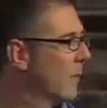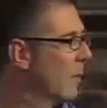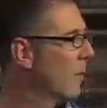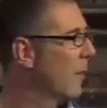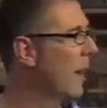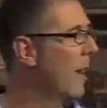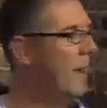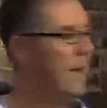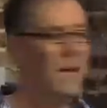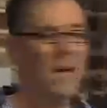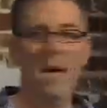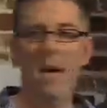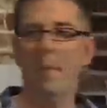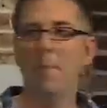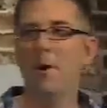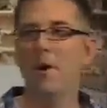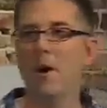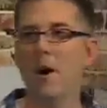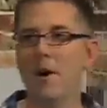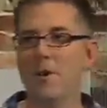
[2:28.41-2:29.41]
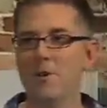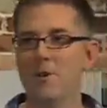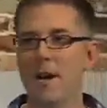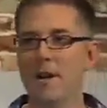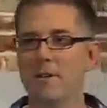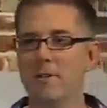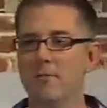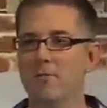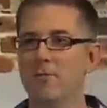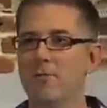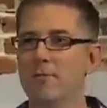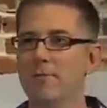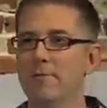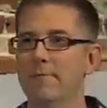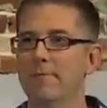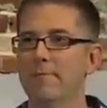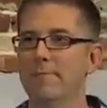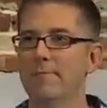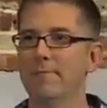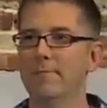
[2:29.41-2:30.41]
Okay. How about contractors?
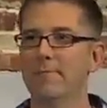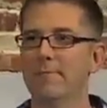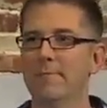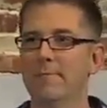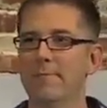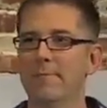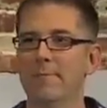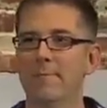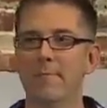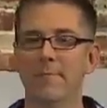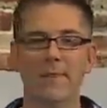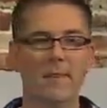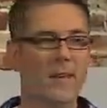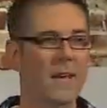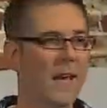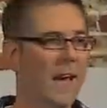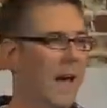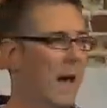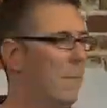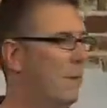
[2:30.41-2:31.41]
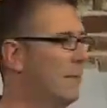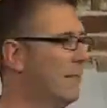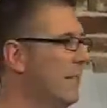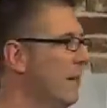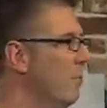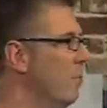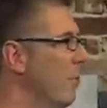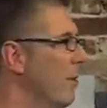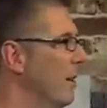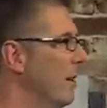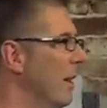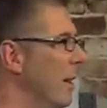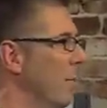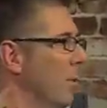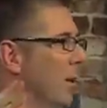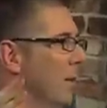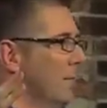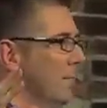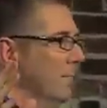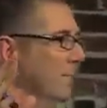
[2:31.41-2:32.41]
How about temporary labor?